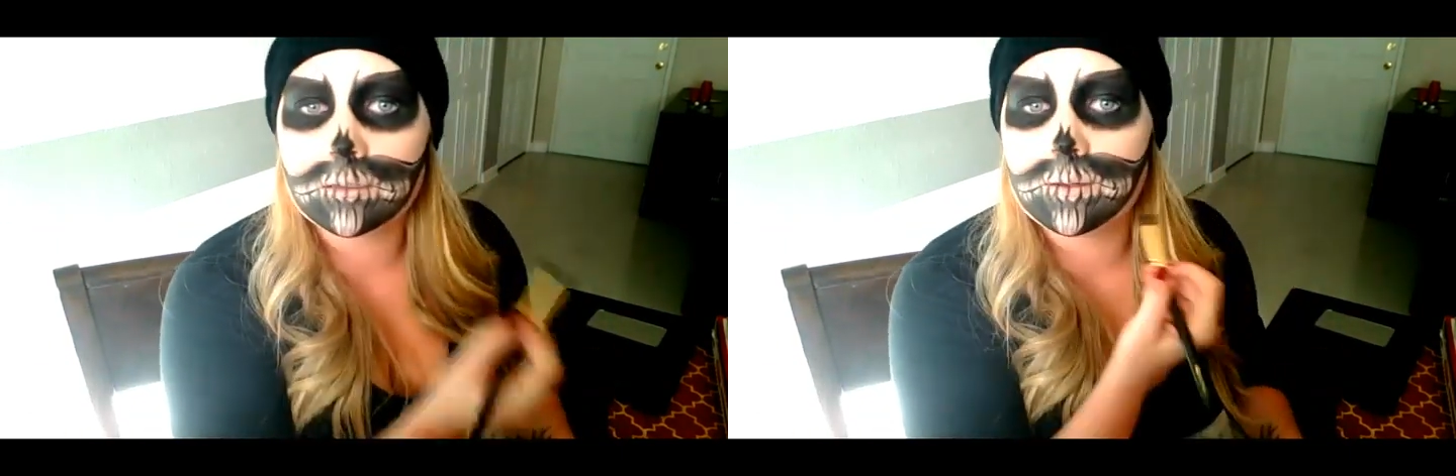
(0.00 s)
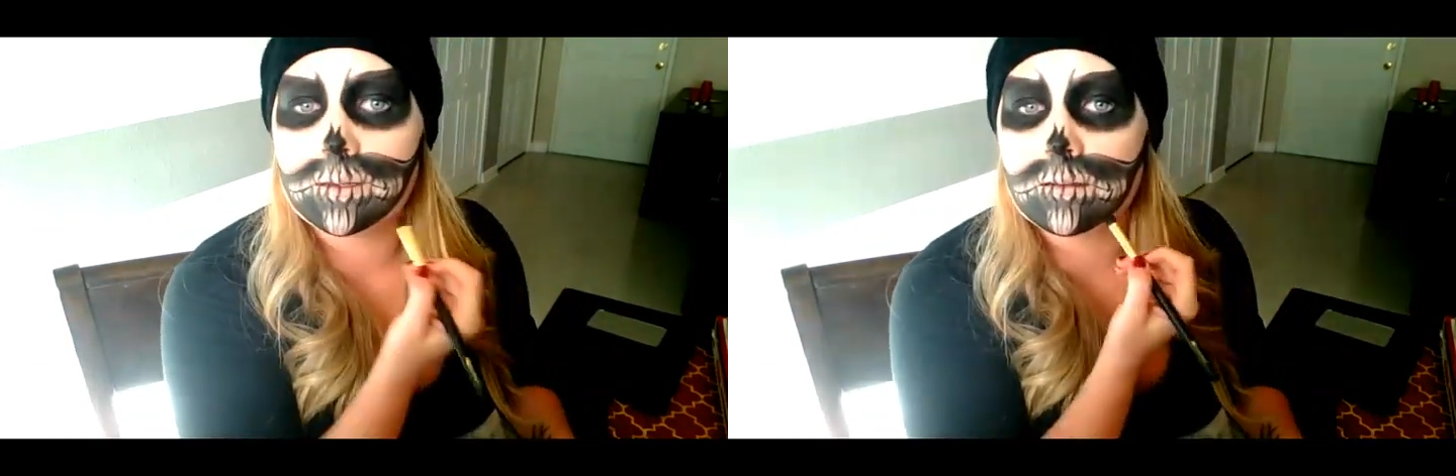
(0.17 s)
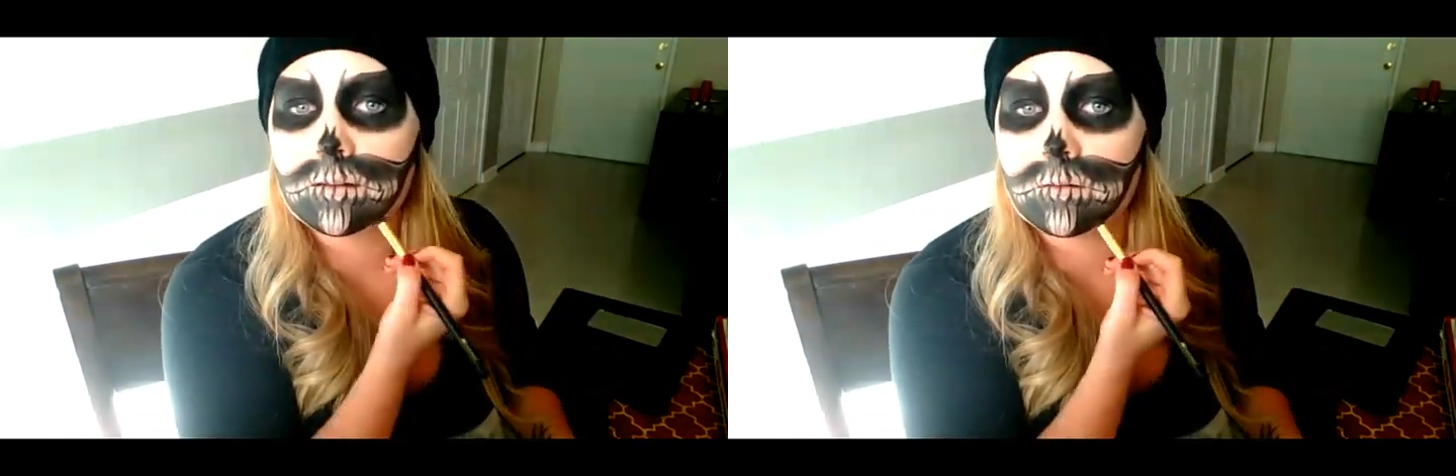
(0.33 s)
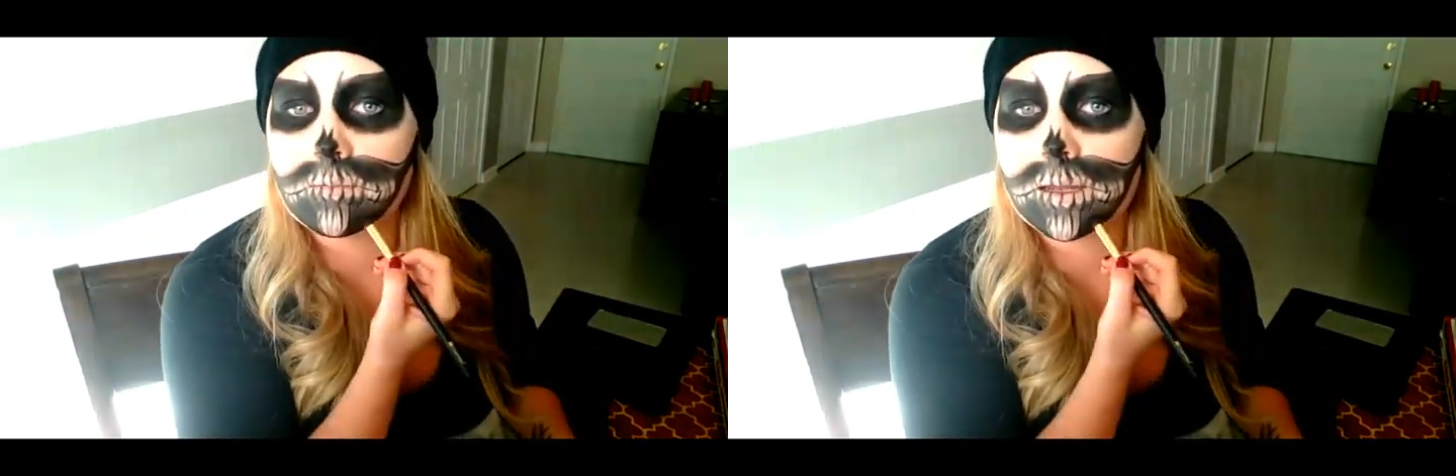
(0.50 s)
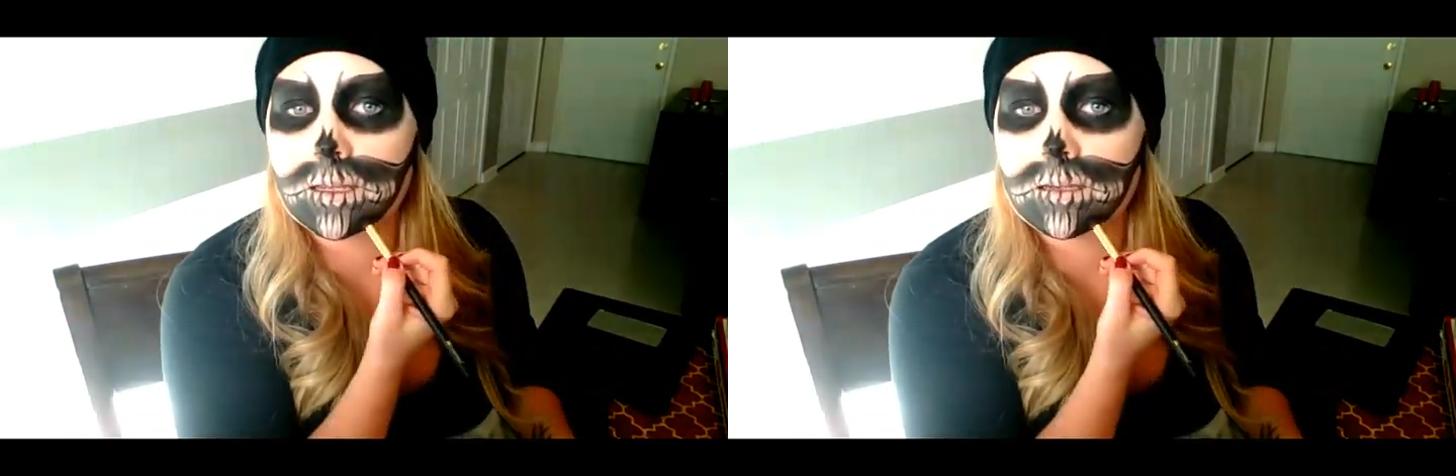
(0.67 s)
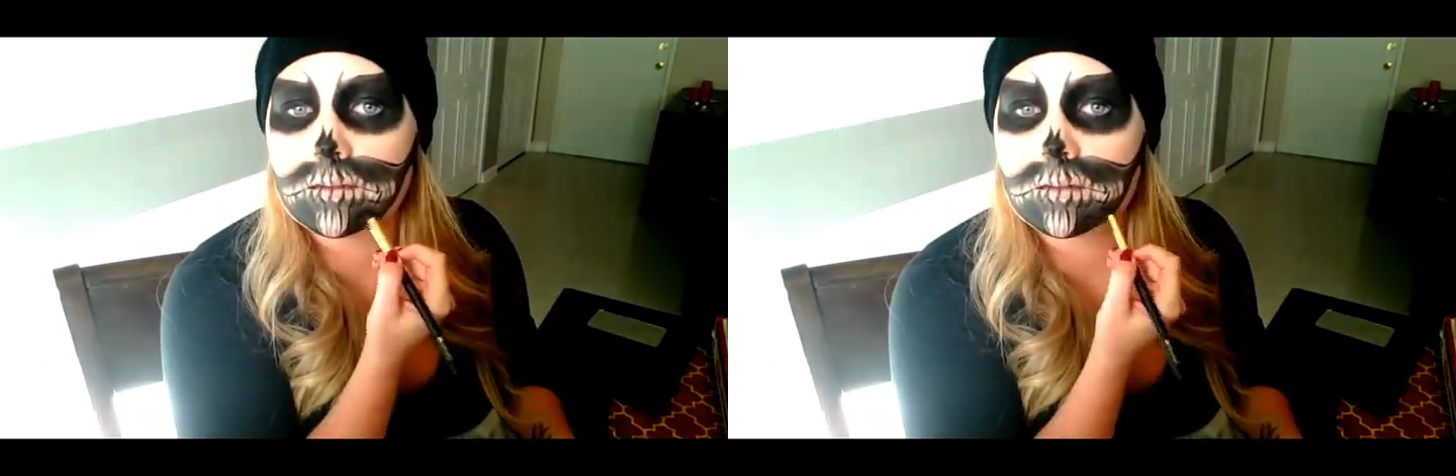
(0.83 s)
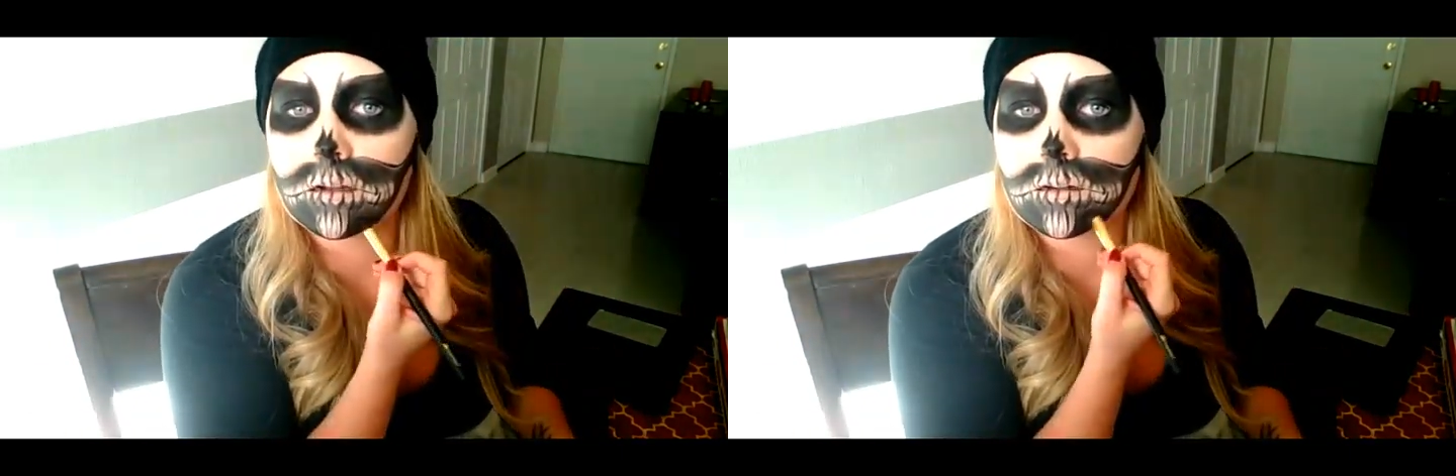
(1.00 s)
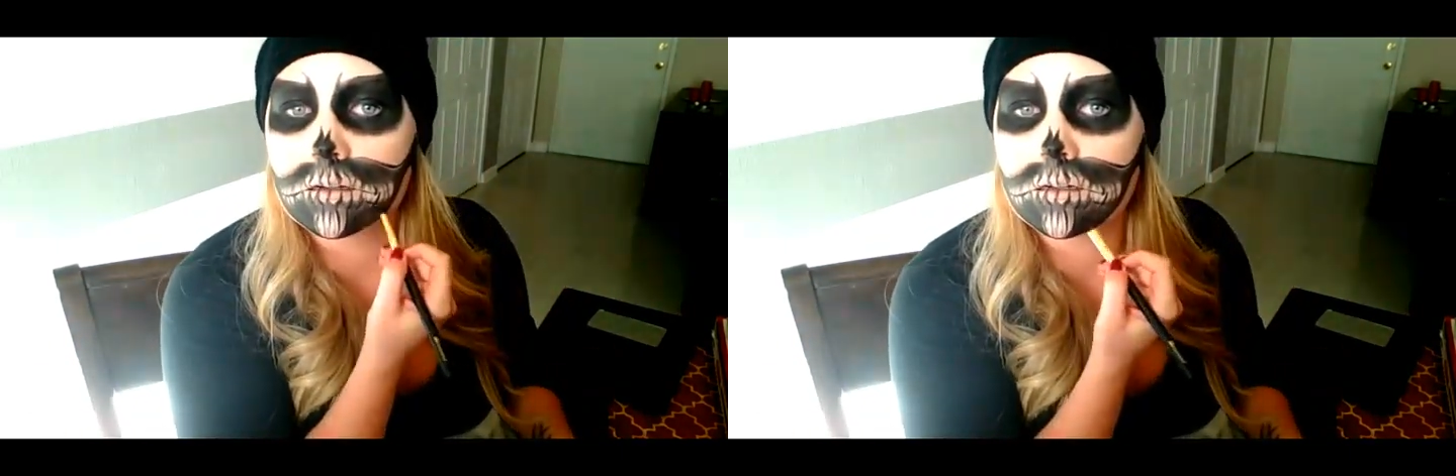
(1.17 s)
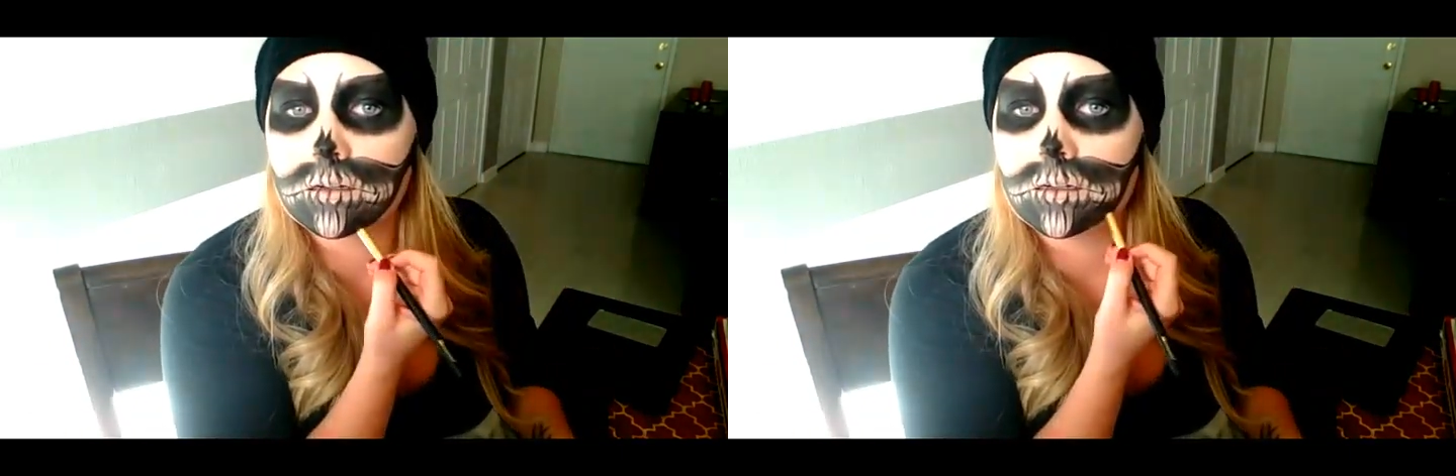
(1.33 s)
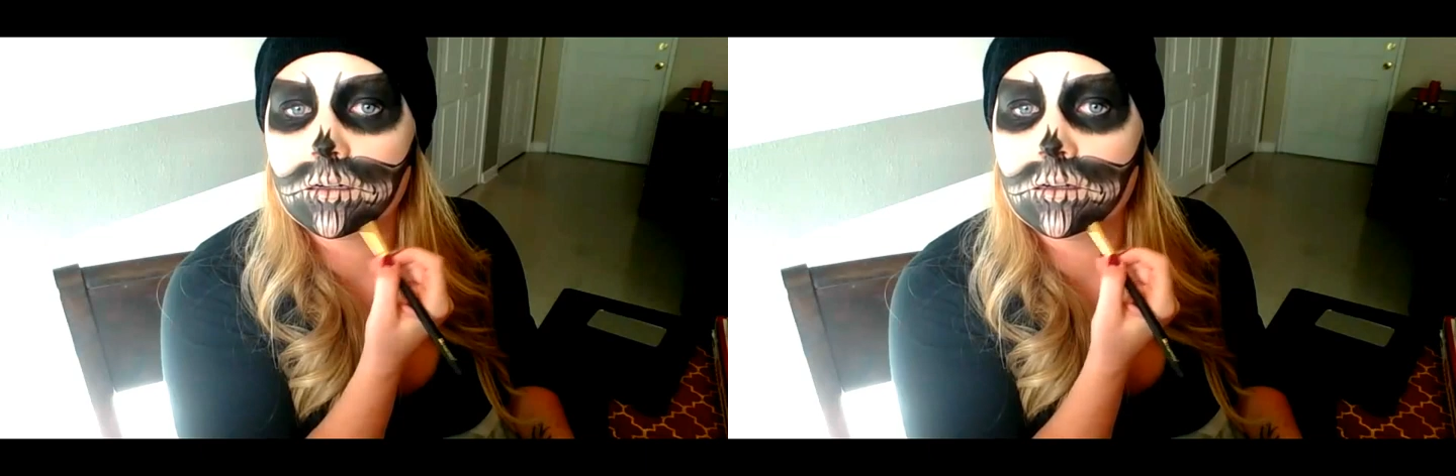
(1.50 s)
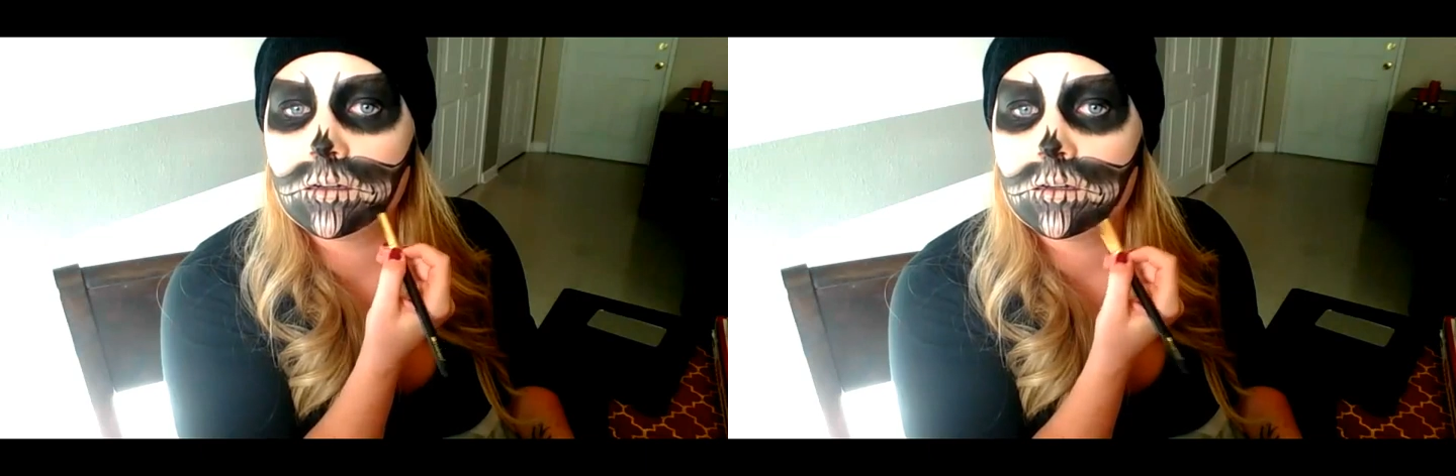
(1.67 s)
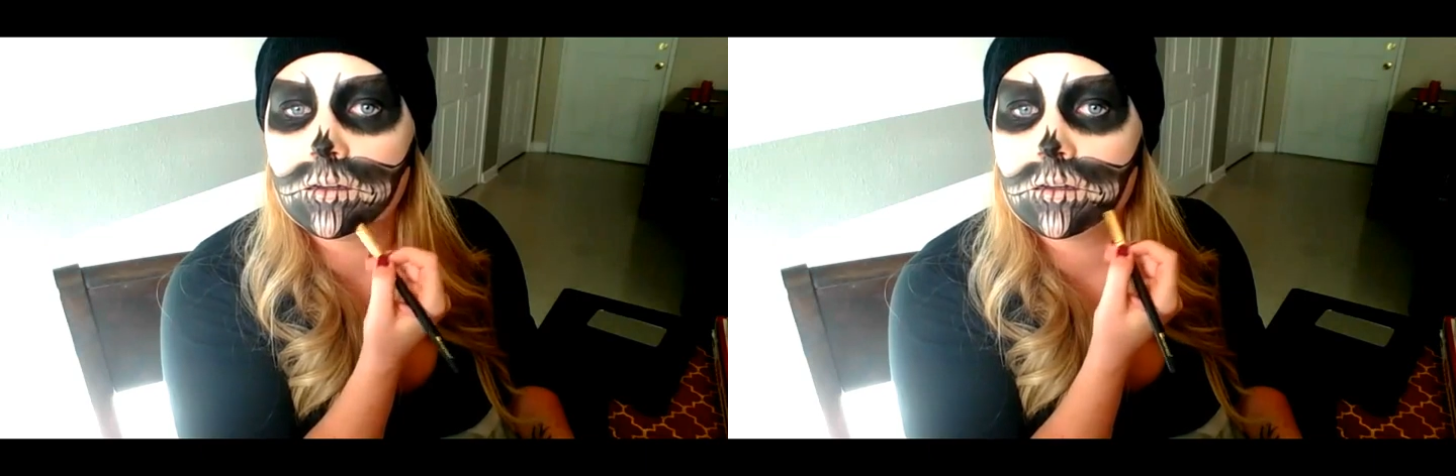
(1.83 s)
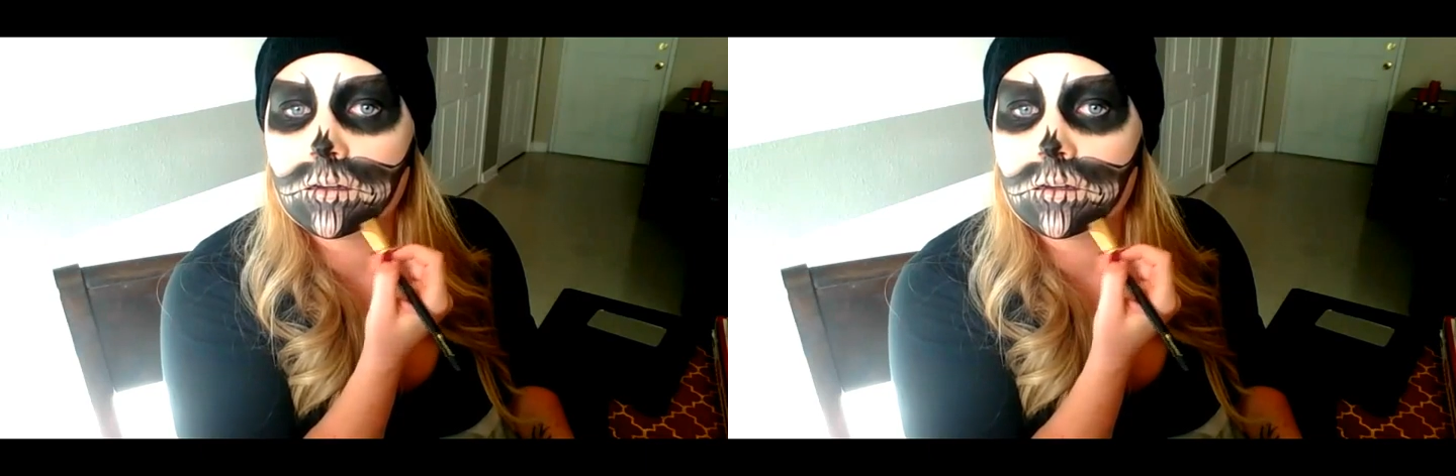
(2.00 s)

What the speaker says: to be a little bit darker